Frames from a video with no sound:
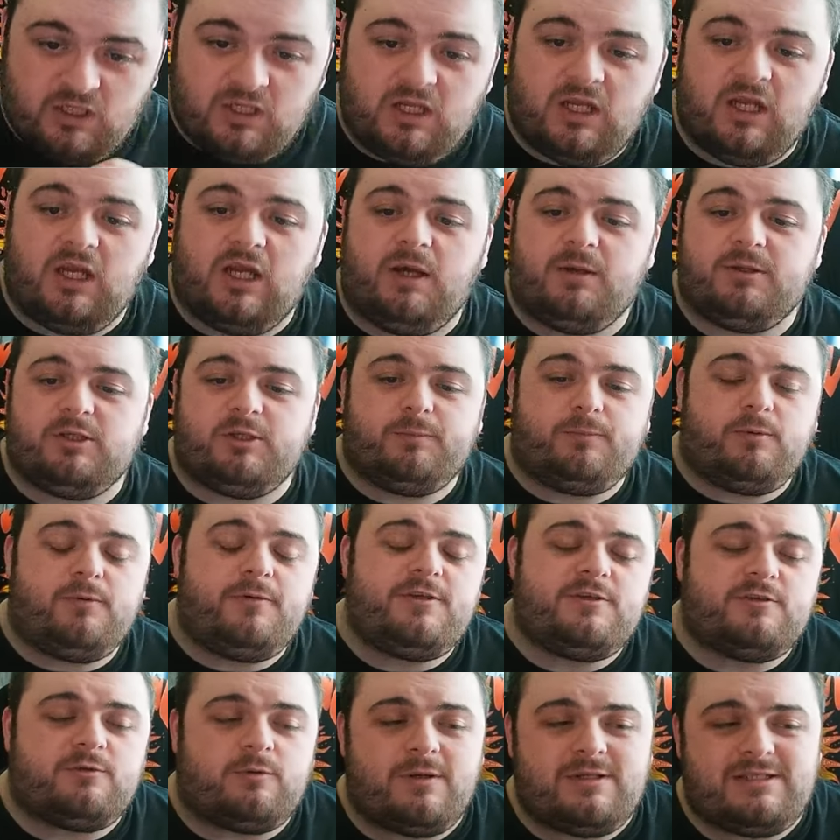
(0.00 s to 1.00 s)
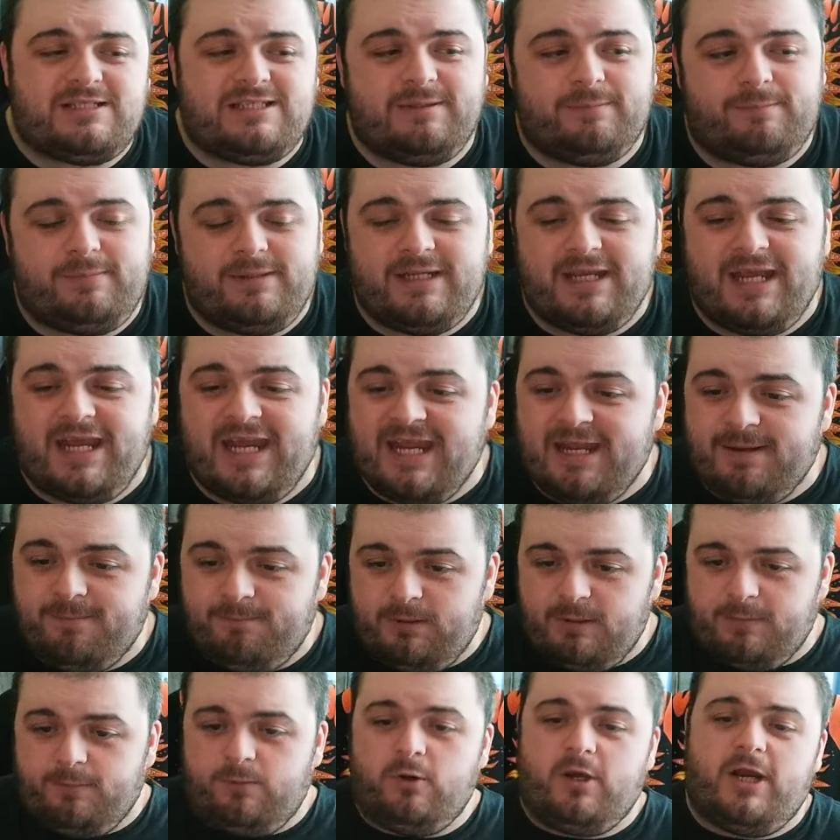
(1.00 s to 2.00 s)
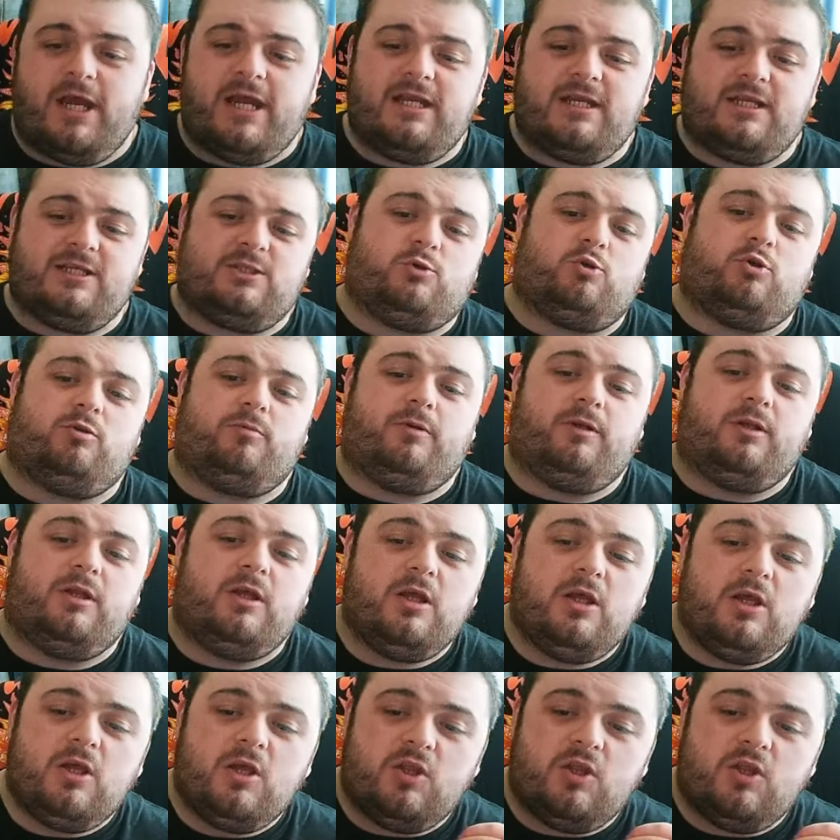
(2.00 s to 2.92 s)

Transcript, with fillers: So Boris requested to be put in this tournament